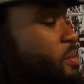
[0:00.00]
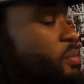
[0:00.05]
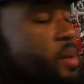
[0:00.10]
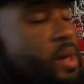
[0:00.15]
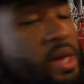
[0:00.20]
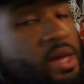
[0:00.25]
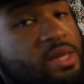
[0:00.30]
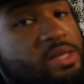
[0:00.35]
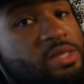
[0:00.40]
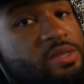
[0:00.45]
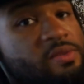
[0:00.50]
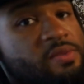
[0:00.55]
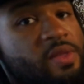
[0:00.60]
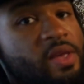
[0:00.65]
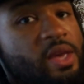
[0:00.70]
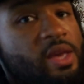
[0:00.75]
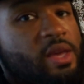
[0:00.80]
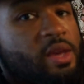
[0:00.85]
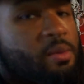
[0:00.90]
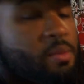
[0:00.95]
package of
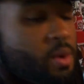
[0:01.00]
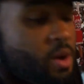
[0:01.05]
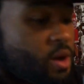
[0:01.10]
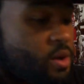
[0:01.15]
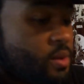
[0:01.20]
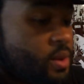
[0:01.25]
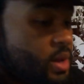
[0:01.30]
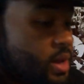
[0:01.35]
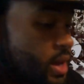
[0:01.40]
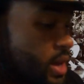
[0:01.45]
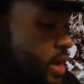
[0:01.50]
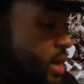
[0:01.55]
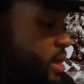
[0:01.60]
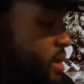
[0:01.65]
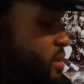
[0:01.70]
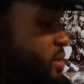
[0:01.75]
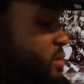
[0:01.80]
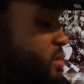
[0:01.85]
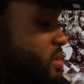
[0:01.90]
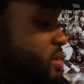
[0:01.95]
that M R E
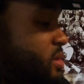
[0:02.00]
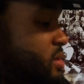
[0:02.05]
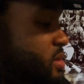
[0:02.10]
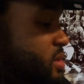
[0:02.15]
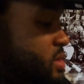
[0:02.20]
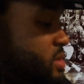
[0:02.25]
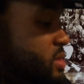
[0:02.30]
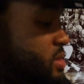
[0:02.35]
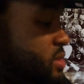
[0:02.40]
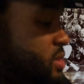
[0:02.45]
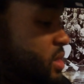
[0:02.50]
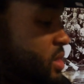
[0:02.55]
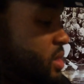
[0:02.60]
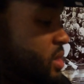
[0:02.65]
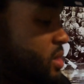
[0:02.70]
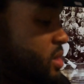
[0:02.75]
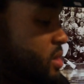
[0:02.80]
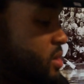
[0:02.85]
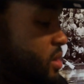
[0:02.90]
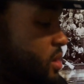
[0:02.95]
light. This is the
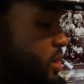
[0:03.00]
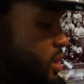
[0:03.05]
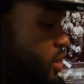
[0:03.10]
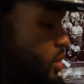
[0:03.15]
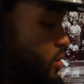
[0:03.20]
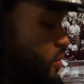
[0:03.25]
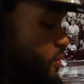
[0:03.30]
uh, whole